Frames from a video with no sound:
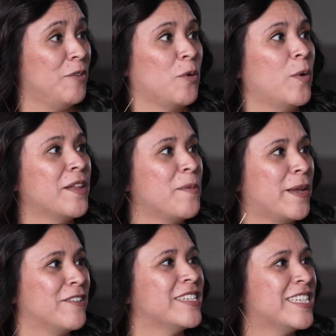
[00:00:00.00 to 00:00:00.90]
You know, one of the
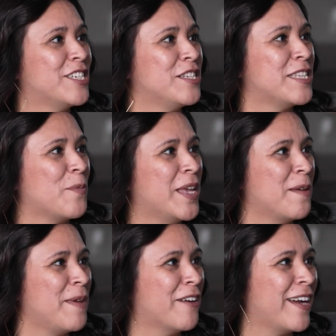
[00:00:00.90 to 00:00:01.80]
better decisions that we
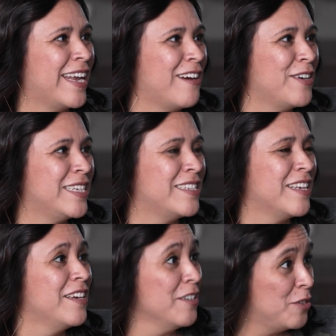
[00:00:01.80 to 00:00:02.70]
can make right now
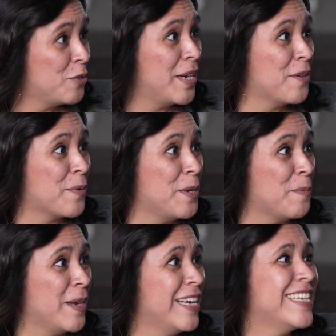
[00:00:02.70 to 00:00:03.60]
is join a
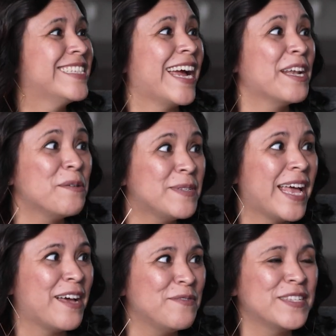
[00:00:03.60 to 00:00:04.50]
group. Signups
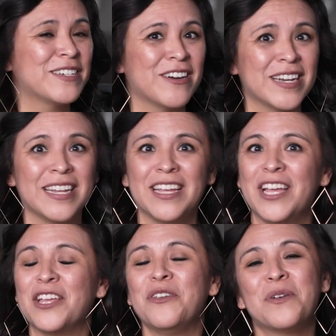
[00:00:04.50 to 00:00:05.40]
have started.
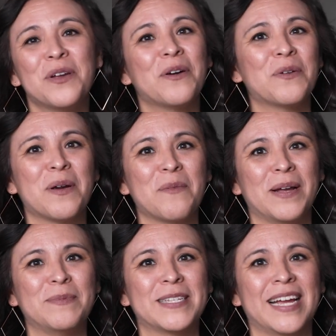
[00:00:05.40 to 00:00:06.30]
You can go to our
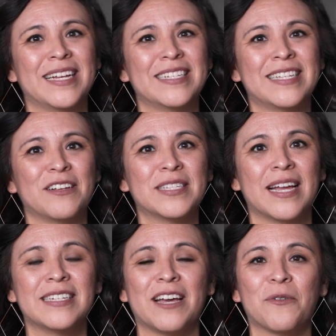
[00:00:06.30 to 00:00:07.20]
website,
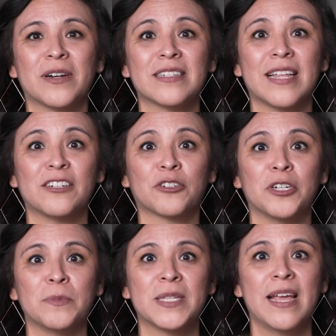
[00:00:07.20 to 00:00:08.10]

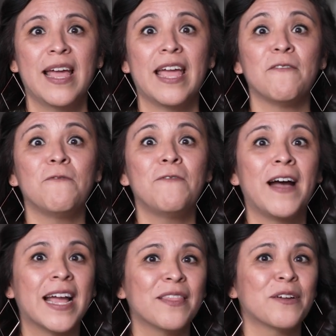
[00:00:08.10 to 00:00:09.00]
southside.org/groups, and
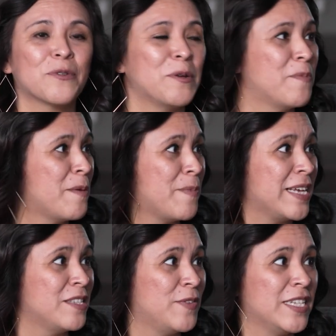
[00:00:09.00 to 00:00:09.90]
find the group that
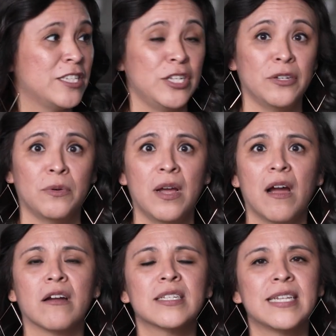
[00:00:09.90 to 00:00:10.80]
best fits you.
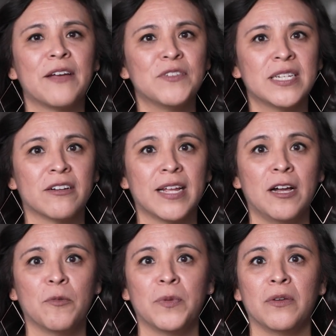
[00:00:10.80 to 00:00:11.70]
Our staff is here to
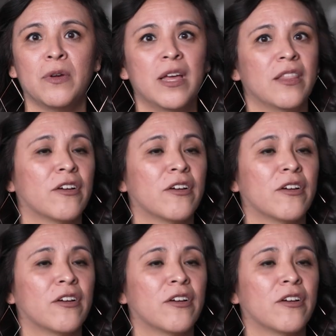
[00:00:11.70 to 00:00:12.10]
help you.